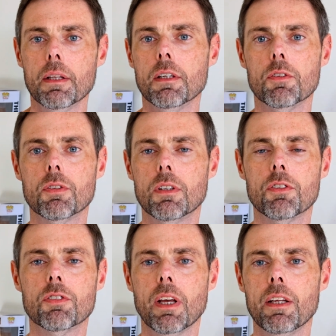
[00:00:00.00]
There's
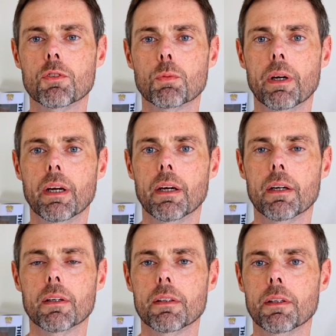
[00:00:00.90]
scenes
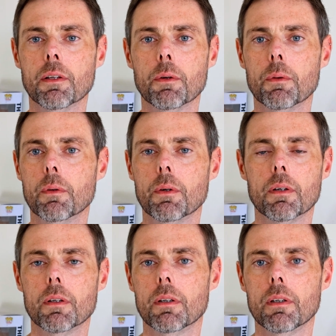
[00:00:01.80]
where, you know,
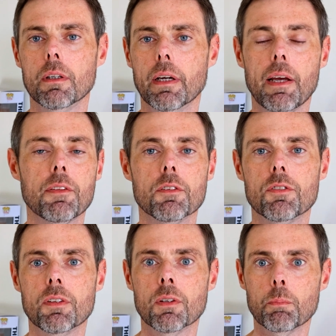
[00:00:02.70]

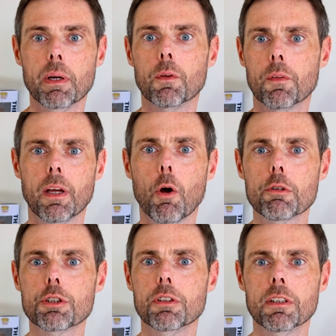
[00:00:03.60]
Ethan's in the middle of the
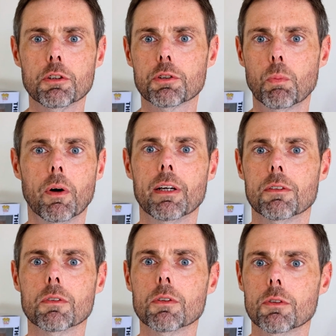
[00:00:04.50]
ocean and just
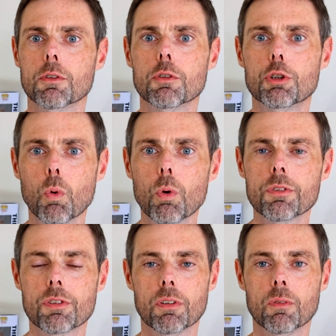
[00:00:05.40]
wearing
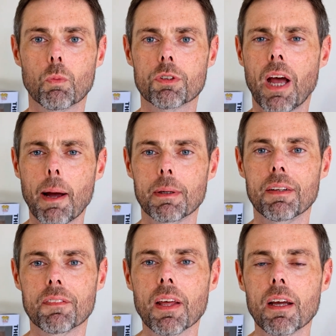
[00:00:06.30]
shorts, and what's
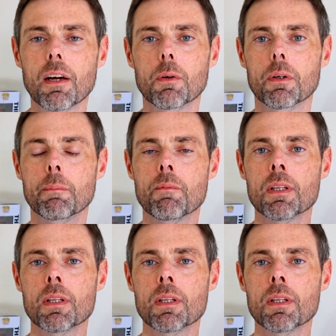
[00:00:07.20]
happening there,